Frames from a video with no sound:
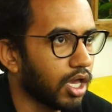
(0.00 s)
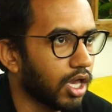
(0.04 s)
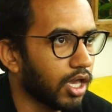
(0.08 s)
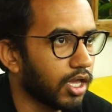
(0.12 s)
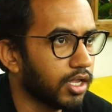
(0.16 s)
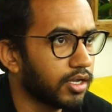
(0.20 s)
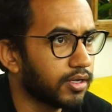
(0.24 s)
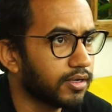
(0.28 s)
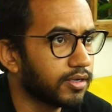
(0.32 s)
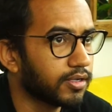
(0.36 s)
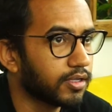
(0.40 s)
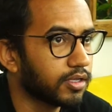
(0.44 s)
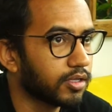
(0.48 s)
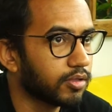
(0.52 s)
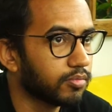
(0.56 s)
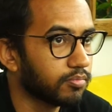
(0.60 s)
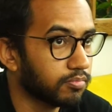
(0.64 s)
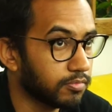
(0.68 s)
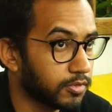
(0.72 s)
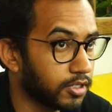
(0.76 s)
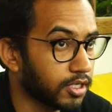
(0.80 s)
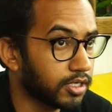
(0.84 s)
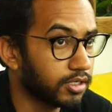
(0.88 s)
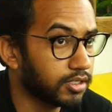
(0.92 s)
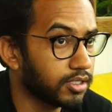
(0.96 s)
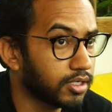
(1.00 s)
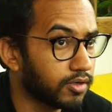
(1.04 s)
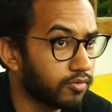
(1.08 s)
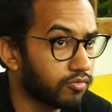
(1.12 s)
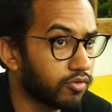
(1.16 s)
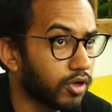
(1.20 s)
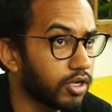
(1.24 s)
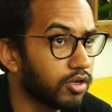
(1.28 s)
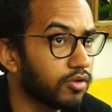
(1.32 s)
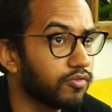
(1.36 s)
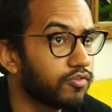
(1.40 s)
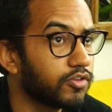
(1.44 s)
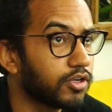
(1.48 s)
And the
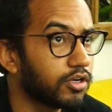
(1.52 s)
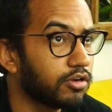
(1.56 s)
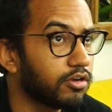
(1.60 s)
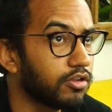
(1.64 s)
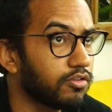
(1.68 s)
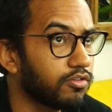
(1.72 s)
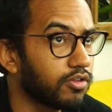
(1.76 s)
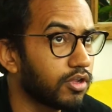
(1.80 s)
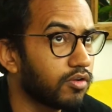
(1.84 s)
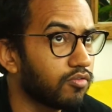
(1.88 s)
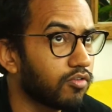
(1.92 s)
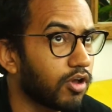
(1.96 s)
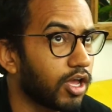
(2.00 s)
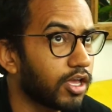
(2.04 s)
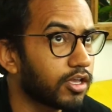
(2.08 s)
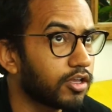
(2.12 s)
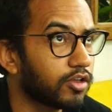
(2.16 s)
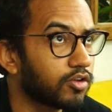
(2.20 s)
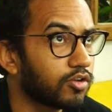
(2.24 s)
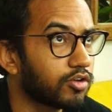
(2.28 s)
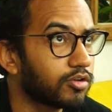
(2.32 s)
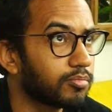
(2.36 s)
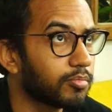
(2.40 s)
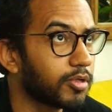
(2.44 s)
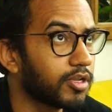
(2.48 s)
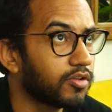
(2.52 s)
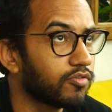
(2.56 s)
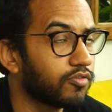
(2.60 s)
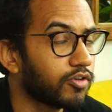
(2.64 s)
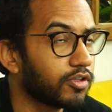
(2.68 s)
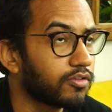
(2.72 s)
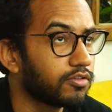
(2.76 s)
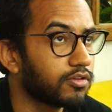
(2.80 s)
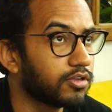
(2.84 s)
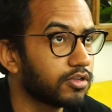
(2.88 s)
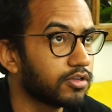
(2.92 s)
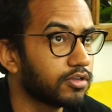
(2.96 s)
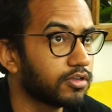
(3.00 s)
one of the reasons why I cannot
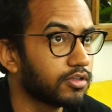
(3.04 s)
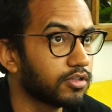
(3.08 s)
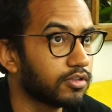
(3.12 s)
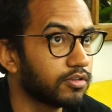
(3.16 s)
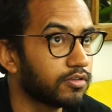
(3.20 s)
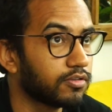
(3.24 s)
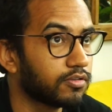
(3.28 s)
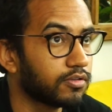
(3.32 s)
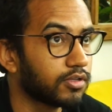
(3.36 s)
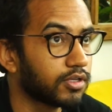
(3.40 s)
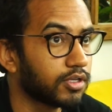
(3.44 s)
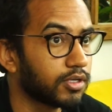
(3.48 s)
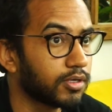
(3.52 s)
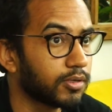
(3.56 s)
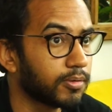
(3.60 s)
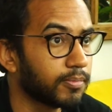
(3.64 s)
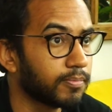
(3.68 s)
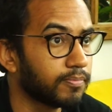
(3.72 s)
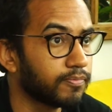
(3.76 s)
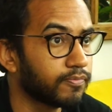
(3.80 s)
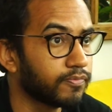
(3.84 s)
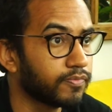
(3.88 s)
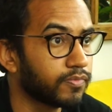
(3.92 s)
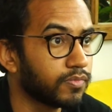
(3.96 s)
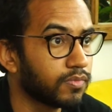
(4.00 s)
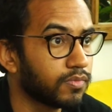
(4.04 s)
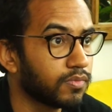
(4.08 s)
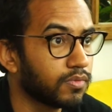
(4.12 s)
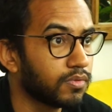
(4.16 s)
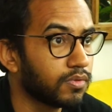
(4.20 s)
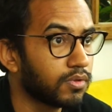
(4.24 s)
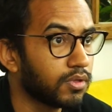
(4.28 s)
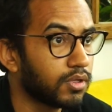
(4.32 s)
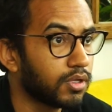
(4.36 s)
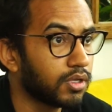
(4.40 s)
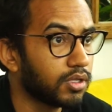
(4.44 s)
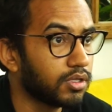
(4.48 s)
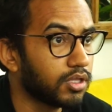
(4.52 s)
manifest it is
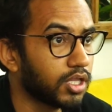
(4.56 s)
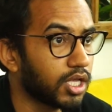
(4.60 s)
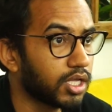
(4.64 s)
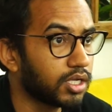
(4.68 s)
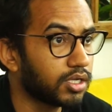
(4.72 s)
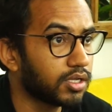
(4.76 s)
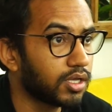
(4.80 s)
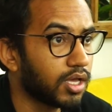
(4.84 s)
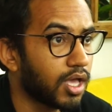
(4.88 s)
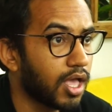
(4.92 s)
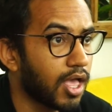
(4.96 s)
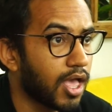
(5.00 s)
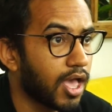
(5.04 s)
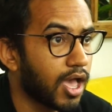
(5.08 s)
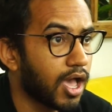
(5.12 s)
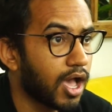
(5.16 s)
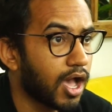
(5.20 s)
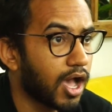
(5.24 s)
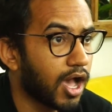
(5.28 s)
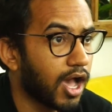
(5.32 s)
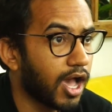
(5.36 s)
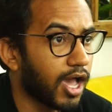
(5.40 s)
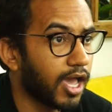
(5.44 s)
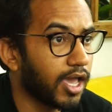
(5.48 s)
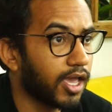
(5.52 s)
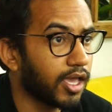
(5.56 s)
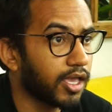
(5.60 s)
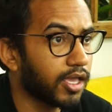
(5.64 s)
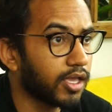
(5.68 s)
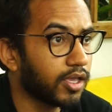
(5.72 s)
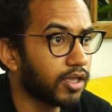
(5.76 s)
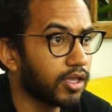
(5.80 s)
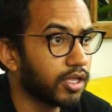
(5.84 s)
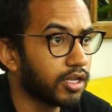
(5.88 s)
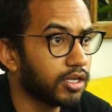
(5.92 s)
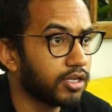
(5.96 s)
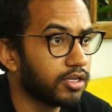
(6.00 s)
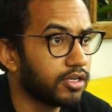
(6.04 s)
that
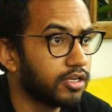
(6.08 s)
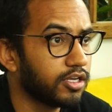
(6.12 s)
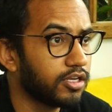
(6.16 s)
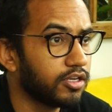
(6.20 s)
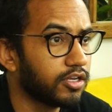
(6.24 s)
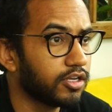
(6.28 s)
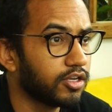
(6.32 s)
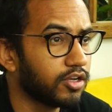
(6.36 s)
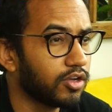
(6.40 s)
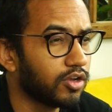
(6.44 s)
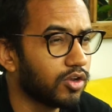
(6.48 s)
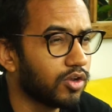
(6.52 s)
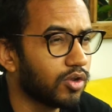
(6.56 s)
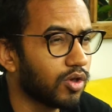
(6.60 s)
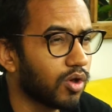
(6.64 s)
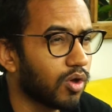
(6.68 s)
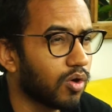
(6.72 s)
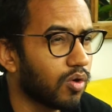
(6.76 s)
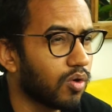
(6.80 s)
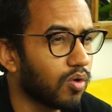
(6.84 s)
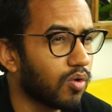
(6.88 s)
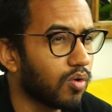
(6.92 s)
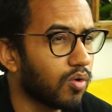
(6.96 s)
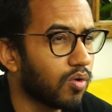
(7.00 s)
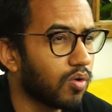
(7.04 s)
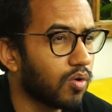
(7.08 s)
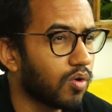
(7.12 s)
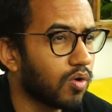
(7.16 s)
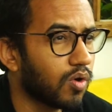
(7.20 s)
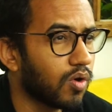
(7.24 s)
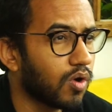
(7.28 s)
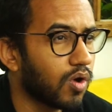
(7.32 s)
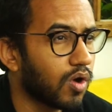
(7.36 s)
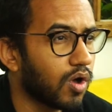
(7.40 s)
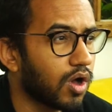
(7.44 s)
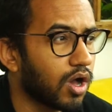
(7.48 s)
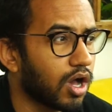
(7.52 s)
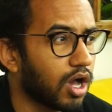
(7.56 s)
I didn't know
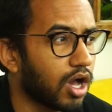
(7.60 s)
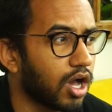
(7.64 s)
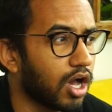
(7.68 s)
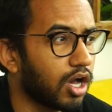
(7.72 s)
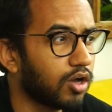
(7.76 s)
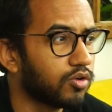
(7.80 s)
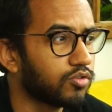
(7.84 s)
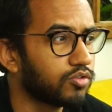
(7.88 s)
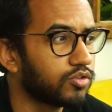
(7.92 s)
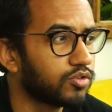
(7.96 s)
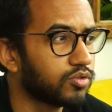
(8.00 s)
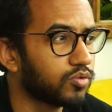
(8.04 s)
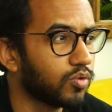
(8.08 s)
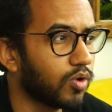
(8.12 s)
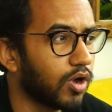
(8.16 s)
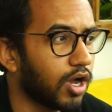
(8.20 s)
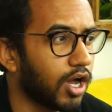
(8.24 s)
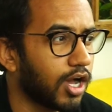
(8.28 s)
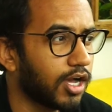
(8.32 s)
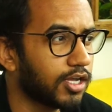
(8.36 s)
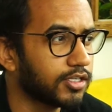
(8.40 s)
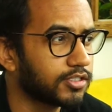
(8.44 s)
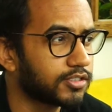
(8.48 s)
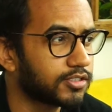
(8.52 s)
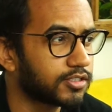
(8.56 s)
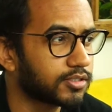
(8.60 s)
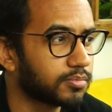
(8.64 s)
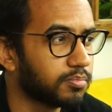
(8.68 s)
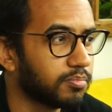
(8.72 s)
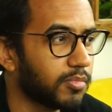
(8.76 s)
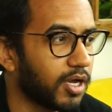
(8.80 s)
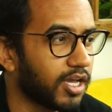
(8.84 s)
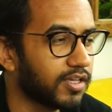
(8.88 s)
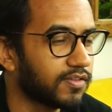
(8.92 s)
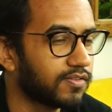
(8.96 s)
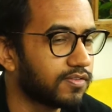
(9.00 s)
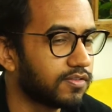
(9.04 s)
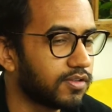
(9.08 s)
how to ask
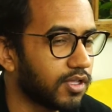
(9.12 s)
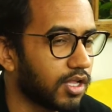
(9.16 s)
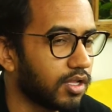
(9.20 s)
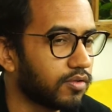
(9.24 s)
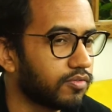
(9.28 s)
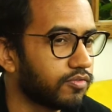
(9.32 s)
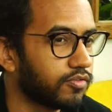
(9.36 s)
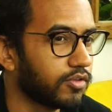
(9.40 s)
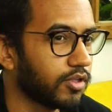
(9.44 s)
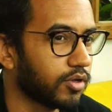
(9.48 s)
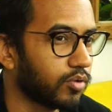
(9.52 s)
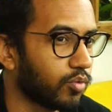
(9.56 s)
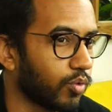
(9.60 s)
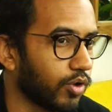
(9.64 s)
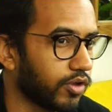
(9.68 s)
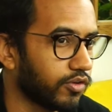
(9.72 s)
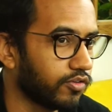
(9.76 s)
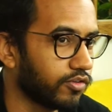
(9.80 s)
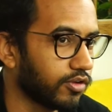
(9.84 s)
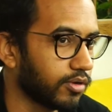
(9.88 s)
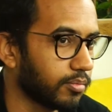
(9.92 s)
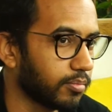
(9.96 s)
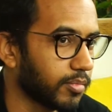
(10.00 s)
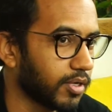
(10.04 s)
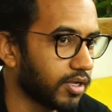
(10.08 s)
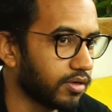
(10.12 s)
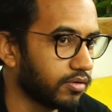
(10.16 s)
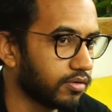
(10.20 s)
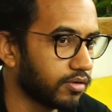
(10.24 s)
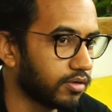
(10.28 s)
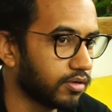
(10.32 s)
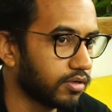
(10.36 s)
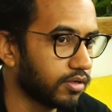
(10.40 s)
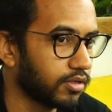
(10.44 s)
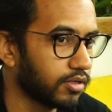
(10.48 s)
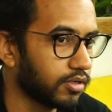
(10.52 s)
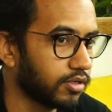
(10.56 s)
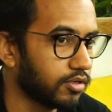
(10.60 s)
myself the question better.
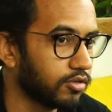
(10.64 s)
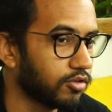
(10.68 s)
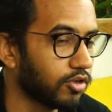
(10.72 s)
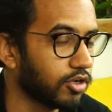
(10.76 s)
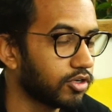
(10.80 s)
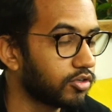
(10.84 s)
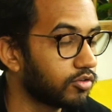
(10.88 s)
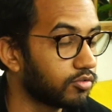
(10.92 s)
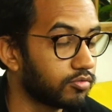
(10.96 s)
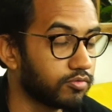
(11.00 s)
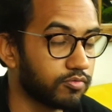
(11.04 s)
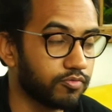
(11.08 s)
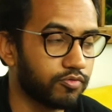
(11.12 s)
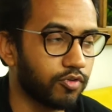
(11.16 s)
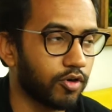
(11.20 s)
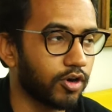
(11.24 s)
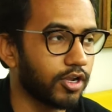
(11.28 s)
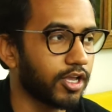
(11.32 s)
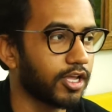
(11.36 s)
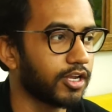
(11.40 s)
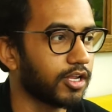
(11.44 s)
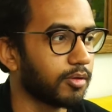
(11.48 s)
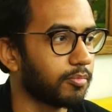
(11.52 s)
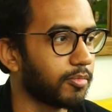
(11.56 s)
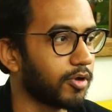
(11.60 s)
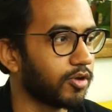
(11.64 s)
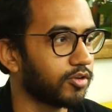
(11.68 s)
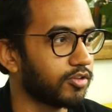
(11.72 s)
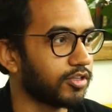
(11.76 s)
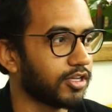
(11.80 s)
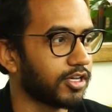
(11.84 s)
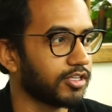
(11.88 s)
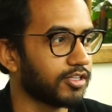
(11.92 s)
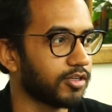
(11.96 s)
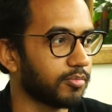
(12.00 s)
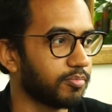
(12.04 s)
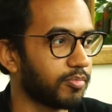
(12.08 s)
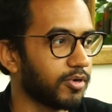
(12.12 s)
Not forget about the
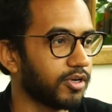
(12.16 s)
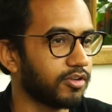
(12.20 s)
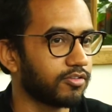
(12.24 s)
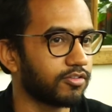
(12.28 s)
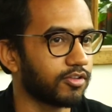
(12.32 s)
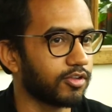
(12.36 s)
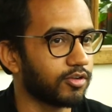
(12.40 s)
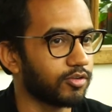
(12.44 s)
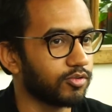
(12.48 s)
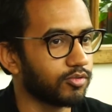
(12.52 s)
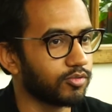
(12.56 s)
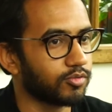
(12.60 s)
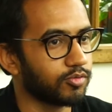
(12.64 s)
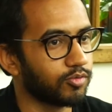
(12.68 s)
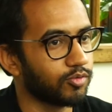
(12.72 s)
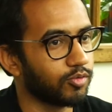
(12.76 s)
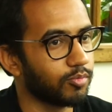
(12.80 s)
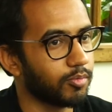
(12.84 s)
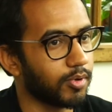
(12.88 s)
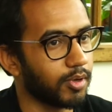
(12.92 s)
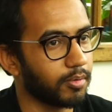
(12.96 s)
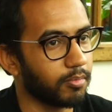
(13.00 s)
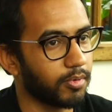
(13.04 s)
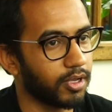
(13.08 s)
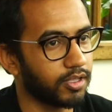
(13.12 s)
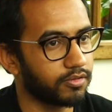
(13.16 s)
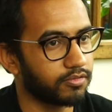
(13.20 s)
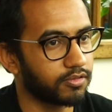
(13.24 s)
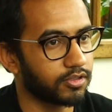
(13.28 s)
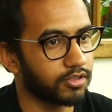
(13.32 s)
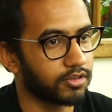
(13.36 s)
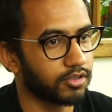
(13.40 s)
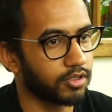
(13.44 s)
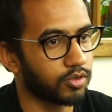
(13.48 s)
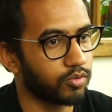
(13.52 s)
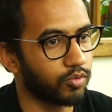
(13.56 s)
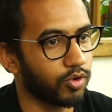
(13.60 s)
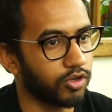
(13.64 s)
other person whom I'm
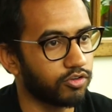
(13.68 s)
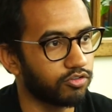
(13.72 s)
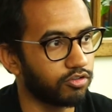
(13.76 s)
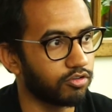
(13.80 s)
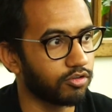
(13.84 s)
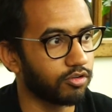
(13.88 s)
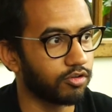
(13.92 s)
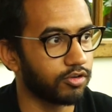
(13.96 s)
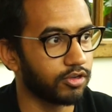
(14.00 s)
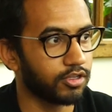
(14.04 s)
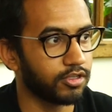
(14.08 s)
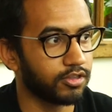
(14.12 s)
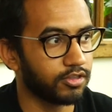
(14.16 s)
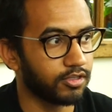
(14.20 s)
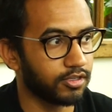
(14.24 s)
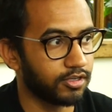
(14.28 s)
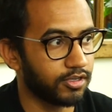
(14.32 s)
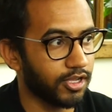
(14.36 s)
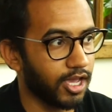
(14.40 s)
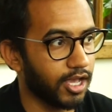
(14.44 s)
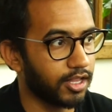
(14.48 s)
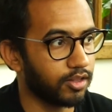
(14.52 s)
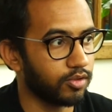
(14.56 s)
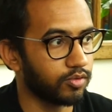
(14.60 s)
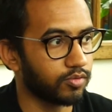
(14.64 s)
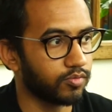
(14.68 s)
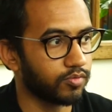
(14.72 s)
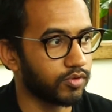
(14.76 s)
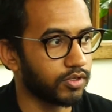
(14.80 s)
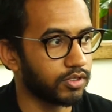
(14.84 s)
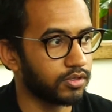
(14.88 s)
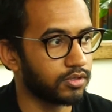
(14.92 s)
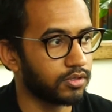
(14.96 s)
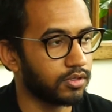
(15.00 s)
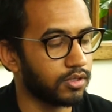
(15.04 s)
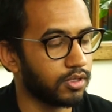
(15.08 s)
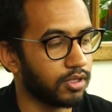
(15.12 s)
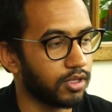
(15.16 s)
asking the question or in the dialogue with,
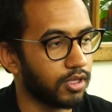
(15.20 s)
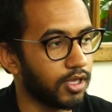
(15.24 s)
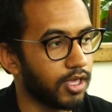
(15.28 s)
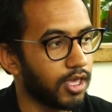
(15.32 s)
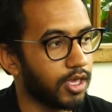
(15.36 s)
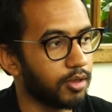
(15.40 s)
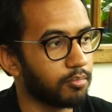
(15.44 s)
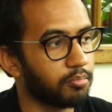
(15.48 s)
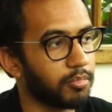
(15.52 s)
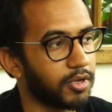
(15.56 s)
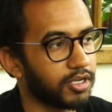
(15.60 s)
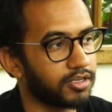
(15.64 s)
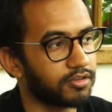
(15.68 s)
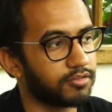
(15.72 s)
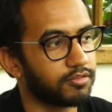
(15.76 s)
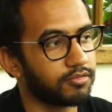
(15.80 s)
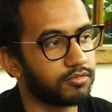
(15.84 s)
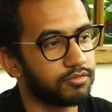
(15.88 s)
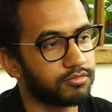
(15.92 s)
but